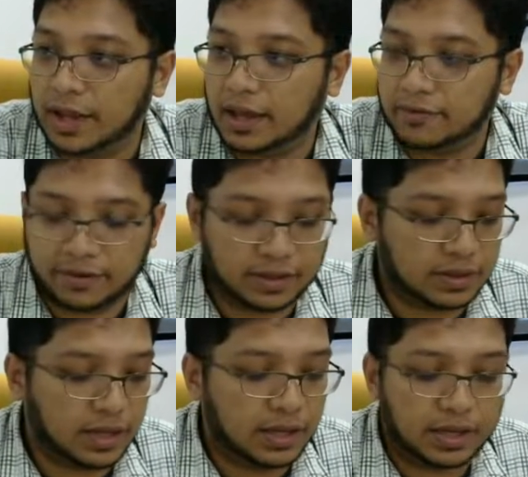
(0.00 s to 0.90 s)

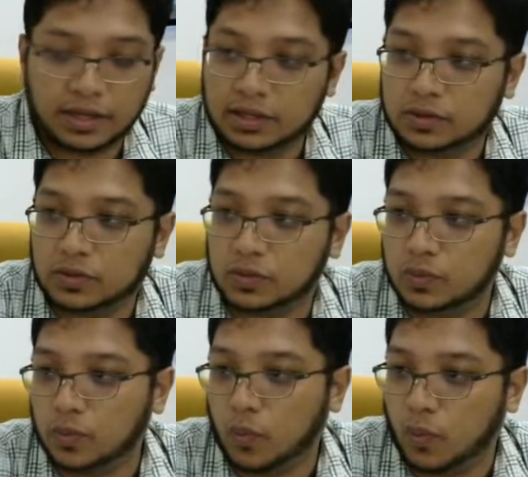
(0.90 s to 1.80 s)
everything into
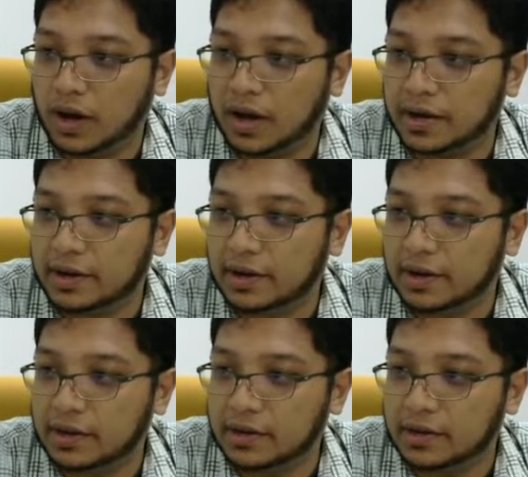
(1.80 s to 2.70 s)
one
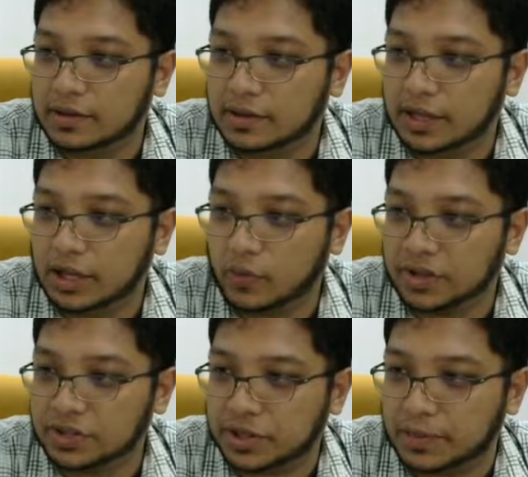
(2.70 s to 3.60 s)

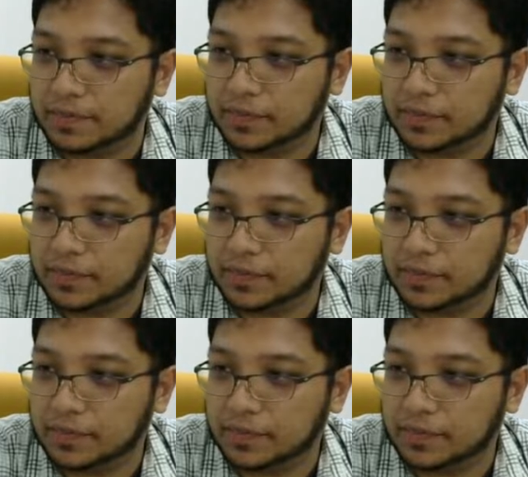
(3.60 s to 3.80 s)
equation.